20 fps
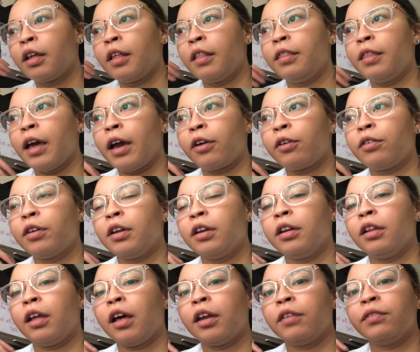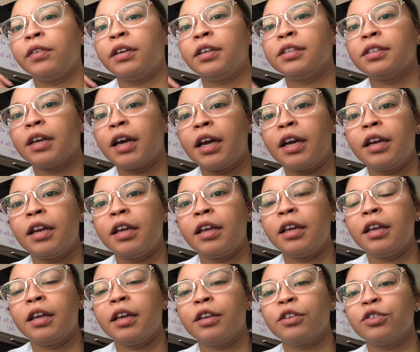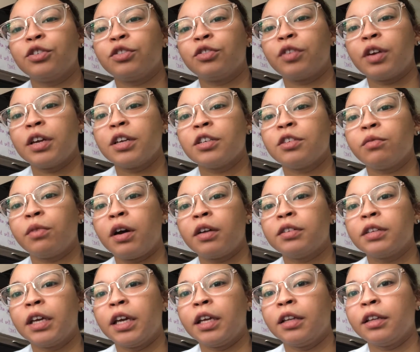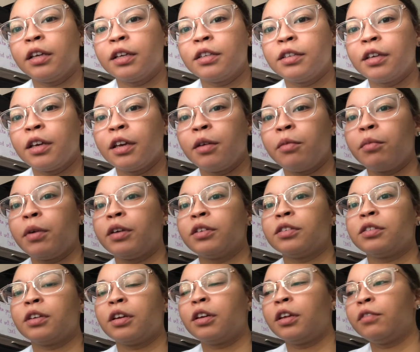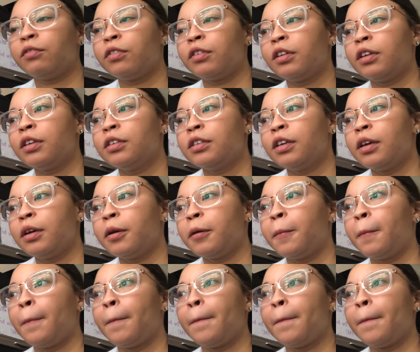that created a lot of anxiety and stress while taking the exam, while studying for the exam.